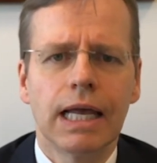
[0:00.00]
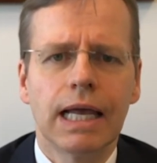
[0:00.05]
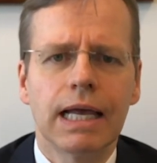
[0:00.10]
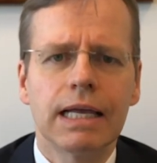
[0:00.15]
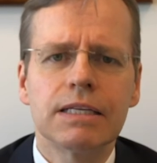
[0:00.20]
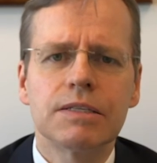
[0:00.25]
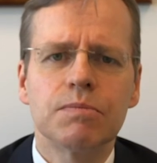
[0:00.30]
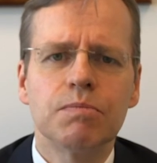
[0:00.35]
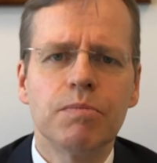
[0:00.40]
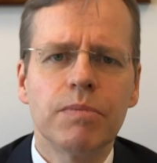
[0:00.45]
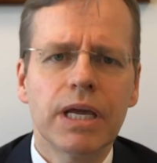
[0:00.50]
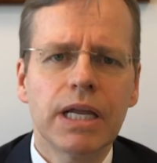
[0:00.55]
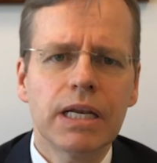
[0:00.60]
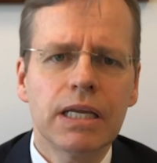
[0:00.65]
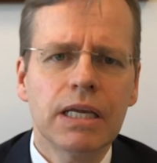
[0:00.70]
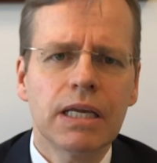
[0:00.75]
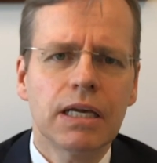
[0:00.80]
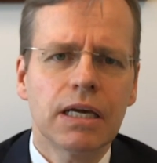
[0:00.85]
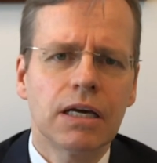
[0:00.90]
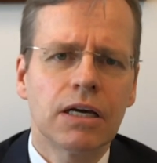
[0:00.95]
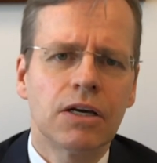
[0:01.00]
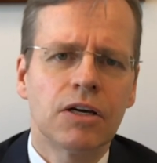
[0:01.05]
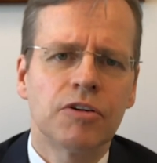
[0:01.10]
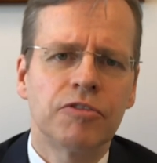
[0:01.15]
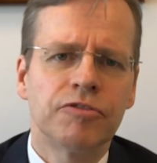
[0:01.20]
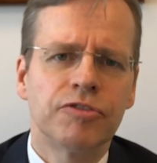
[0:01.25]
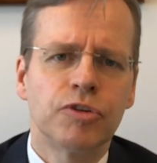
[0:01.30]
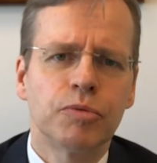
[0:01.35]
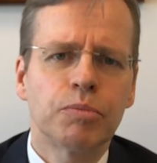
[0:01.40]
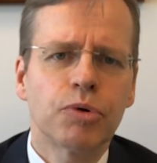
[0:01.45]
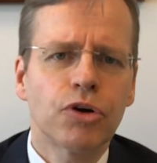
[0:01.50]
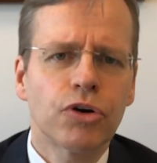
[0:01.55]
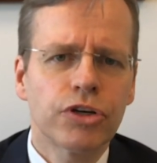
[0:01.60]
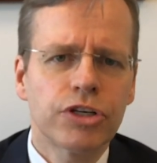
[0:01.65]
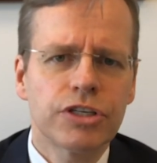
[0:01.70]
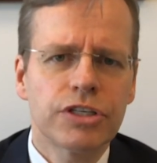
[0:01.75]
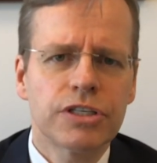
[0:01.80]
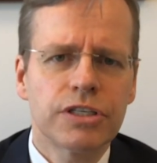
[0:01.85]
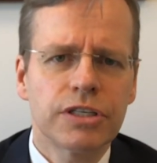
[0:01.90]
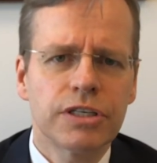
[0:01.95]
as many of the
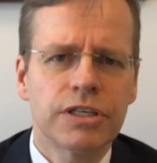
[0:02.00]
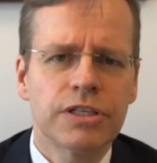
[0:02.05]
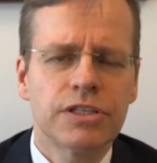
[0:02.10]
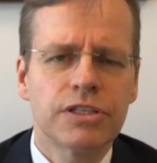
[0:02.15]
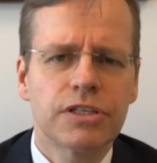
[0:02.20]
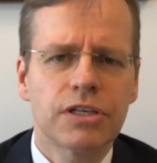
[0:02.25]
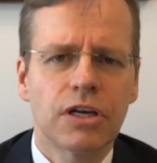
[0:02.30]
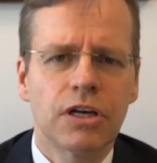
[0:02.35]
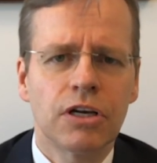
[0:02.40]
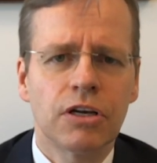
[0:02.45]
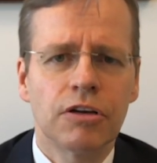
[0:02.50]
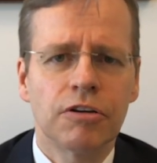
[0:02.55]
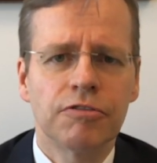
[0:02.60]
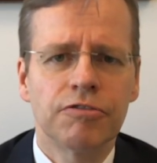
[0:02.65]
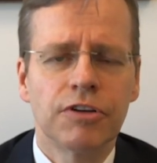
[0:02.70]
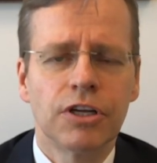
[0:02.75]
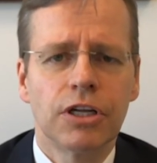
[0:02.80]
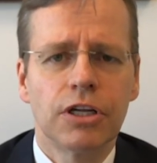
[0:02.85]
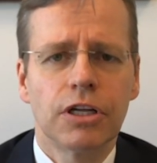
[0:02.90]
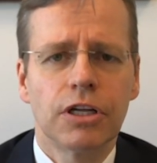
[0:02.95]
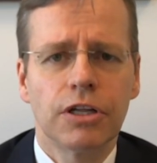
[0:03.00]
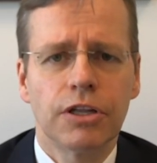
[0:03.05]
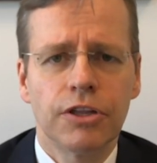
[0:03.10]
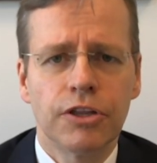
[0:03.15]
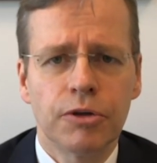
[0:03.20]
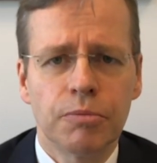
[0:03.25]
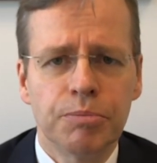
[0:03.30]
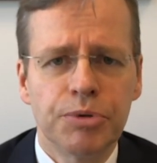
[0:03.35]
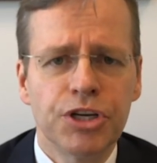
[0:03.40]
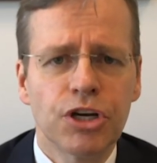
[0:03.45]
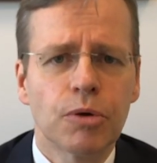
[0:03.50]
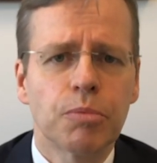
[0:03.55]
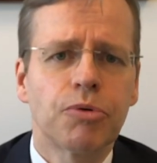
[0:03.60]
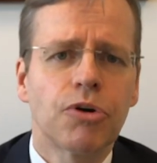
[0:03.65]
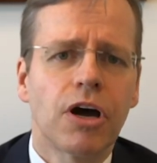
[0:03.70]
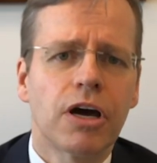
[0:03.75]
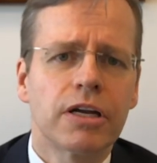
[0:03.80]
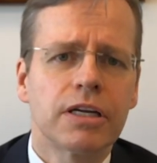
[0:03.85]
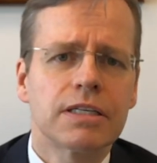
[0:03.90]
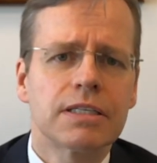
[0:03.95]
purchases of the beer
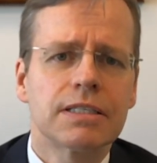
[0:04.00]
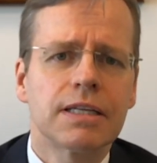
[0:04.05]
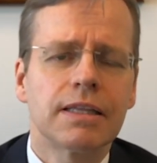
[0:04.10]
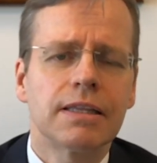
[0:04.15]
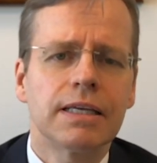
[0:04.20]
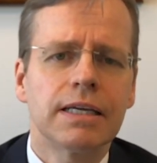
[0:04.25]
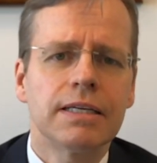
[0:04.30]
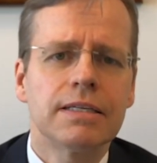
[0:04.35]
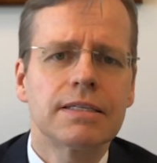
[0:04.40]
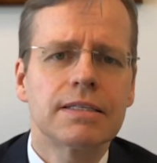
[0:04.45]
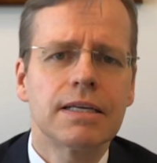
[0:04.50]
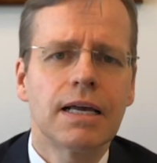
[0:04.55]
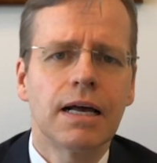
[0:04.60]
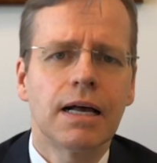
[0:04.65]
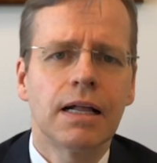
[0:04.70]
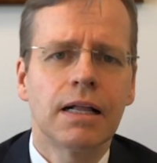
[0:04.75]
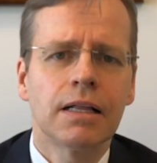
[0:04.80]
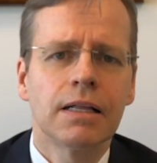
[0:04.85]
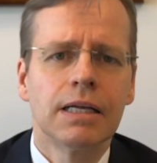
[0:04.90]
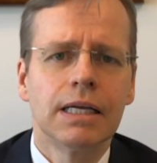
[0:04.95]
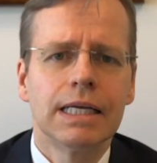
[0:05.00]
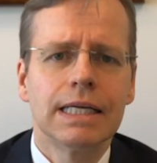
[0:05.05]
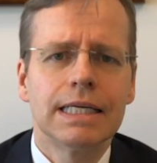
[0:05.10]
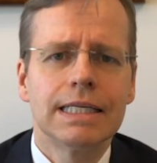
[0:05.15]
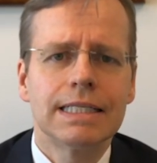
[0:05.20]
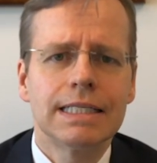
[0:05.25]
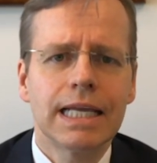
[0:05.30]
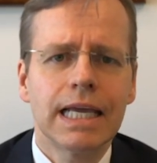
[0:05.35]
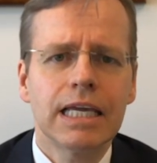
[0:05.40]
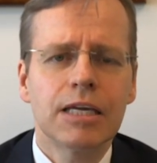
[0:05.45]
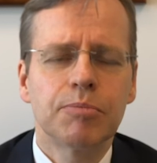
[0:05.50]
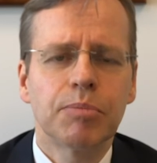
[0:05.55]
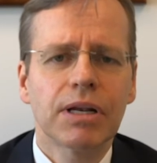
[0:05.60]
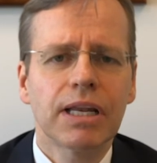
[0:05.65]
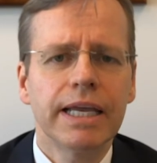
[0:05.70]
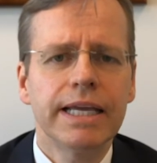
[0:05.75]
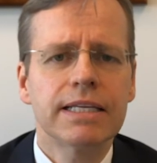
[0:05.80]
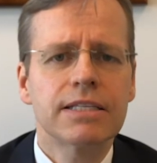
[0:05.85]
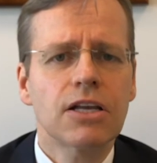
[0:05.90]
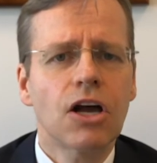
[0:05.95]
products that they sell take
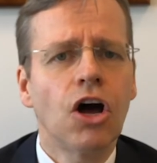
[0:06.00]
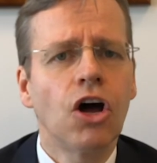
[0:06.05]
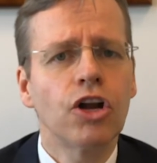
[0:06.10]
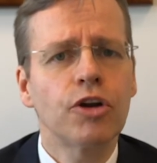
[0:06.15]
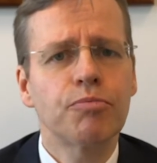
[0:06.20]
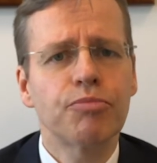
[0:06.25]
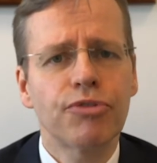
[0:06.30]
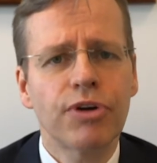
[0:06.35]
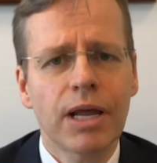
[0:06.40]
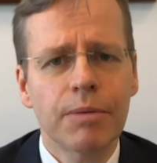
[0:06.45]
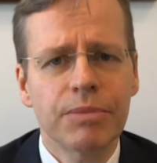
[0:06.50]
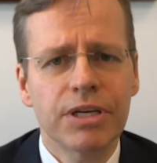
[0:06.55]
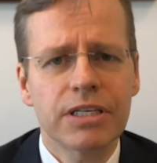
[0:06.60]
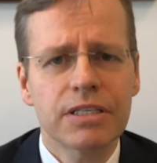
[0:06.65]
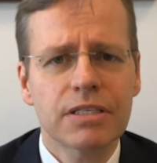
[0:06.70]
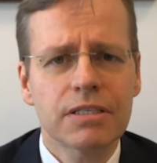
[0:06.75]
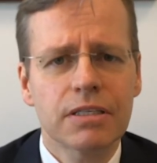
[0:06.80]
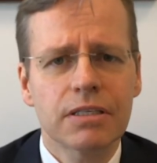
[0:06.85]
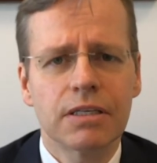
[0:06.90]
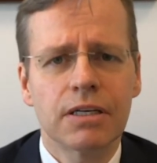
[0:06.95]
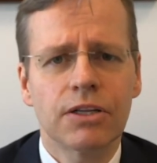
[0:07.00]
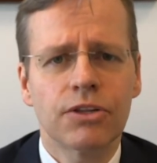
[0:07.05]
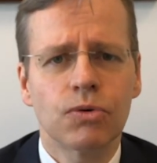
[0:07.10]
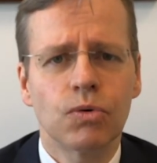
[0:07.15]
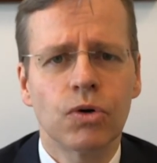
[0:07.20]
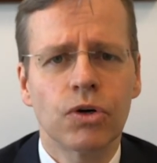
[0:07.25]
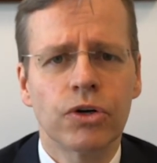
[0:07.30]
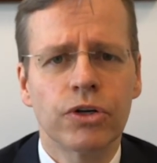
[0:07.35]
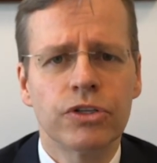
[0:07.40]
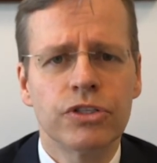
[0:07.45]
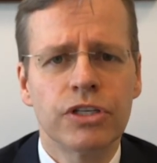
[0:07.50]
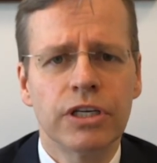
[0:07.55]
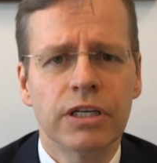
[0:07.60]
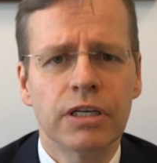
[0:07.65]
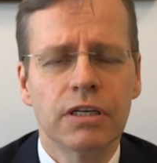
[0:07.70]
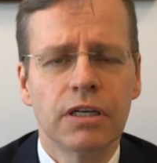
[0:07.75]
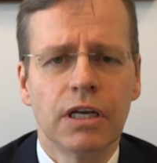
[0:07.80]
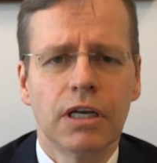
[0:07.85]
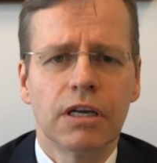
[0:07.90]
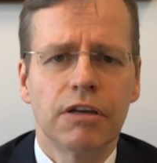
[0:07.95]
place on premise, in other words,
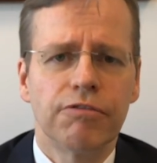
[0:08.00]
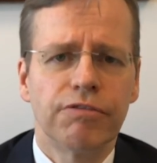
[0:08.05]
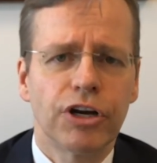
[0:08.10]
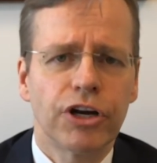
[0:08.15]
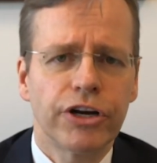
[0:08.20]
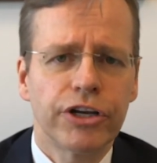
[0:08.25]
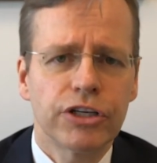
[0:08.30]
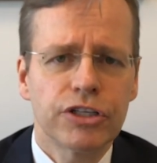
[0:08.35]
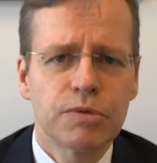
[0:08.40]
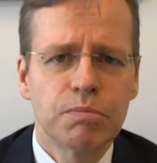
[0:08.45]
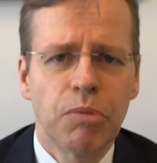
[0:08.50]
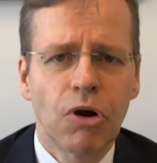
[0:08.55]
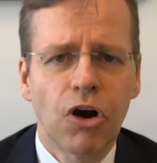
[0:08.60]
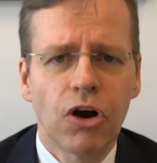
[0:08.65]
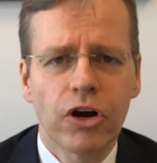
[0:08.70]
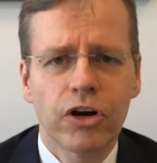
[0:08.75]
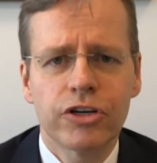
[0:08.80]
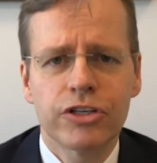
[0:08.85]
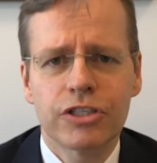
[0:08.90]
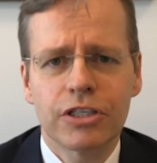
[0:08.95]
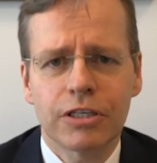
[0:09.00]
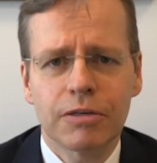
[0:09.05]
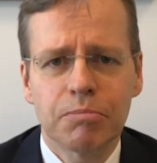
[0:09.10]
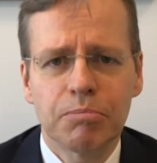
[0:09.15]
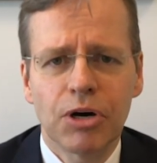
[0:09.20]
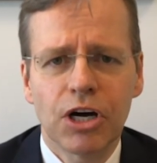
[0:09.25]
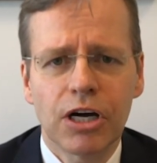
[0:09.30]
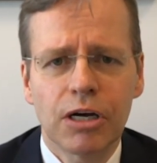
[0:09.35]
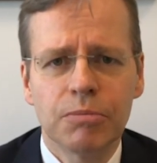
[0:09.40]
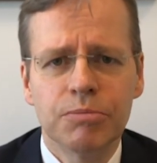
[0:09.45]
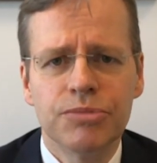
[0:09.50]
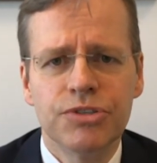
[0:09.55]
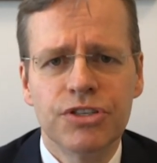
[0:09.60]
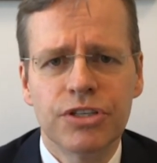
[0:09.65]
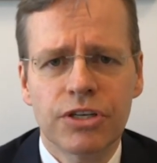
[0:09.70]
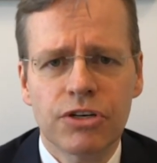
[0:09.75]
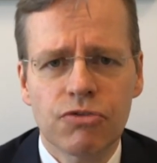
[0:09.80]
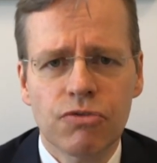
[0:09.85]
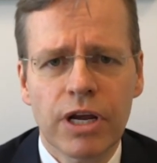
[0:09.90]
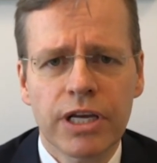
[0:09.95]
in various bars and
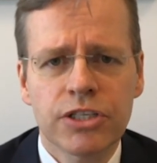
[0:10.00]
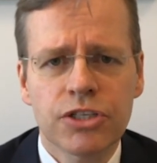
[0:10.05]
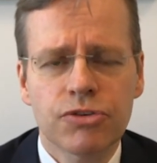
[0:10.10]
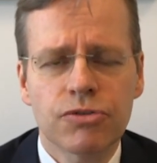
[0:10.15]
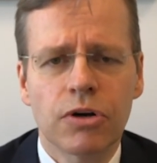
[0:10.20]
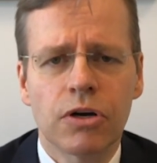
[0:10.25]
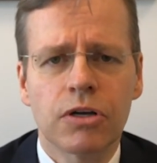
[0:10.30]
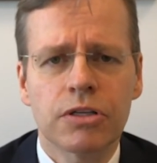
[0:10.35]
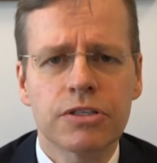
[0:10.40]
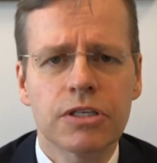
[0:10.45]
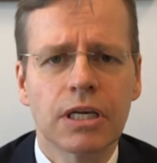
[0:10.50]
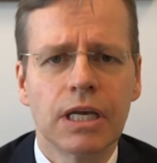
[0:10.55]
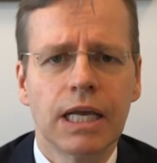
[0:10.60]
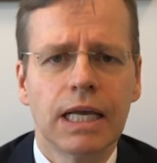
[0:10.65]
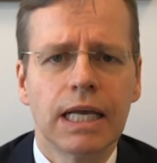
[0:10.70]
pubs and restaurants.